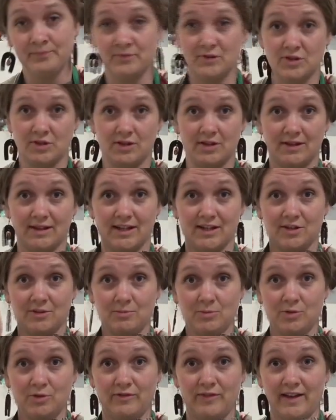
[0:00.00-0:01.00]
so that they could
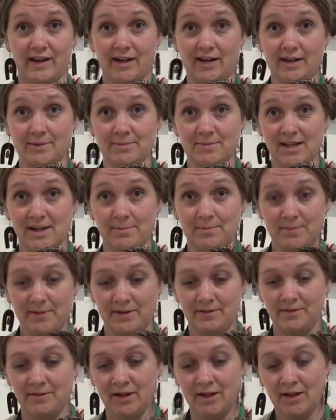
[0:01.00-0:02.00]
move their arms up
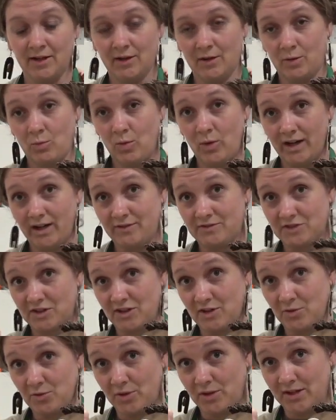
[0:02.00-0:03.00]
and wave to
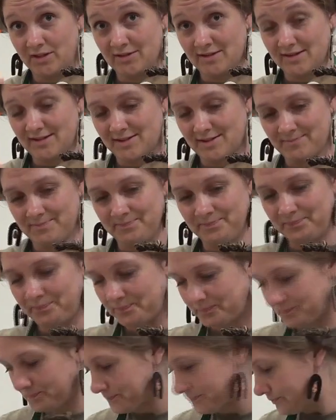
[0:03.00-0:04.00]
the audience.
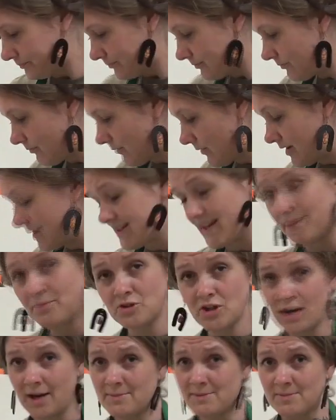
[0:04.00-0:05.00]

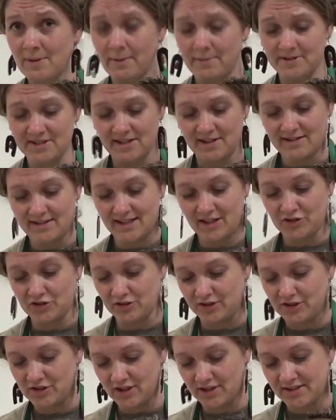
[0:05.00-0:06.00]
Sometimes puppeteers
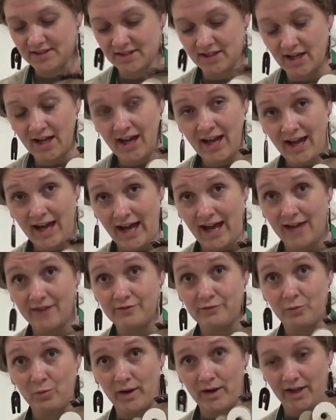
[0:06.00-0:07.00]
actually just
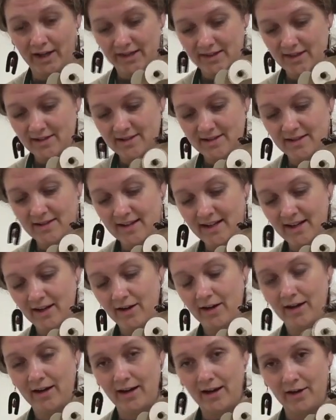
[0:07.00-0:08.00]
have one like this and then
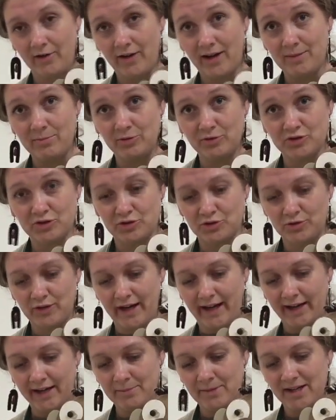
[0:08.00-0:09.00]
are able to
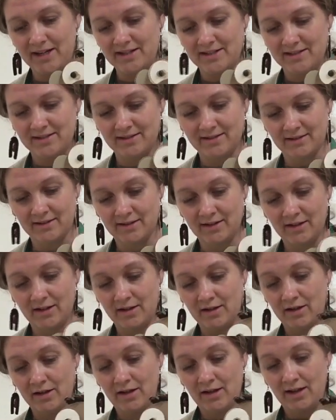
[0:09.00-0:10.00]
animate
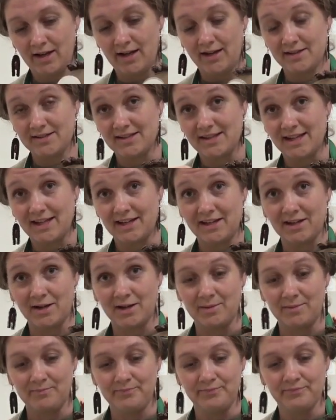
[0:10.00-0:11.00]
as they
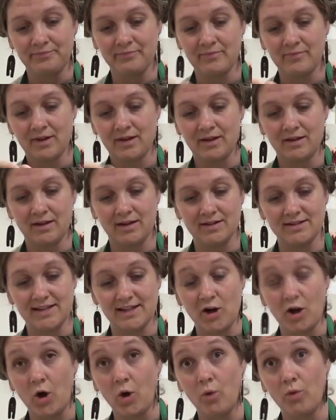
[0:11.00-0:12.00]

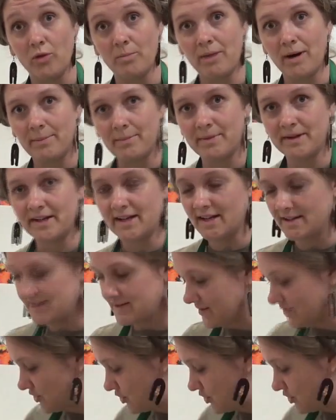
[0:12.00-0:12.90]
hold the puppet against the